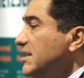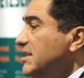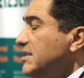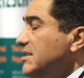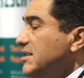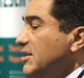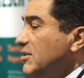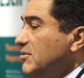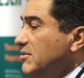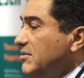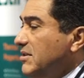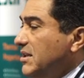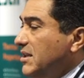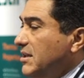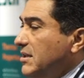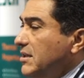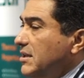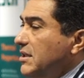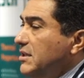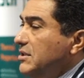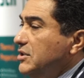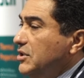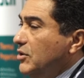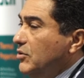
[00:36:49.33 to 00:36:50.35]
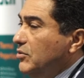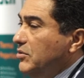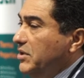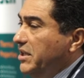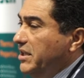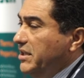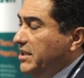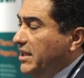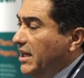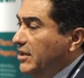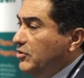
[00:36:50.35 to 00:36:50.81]
So
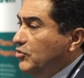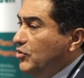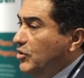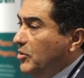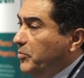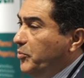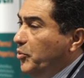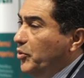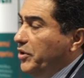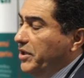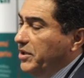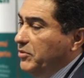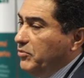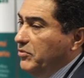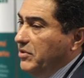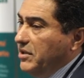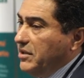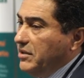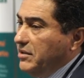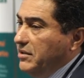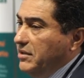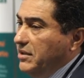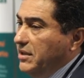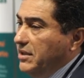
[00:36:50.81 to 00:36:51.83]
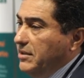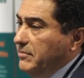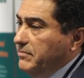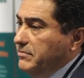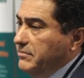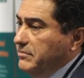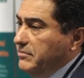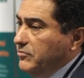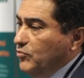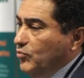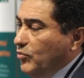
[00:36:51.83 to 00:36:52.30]
it got to the point where
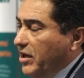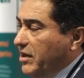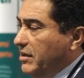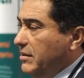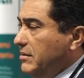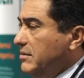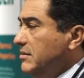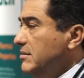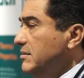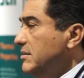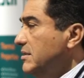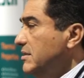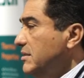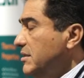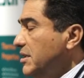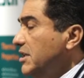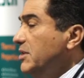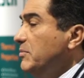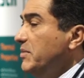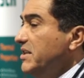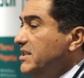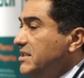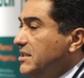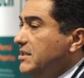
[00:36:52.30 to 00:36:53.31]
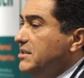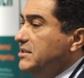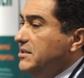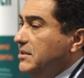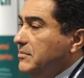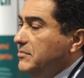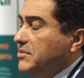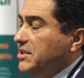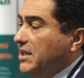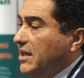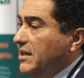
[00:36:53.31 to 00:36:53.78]
water treatment systems,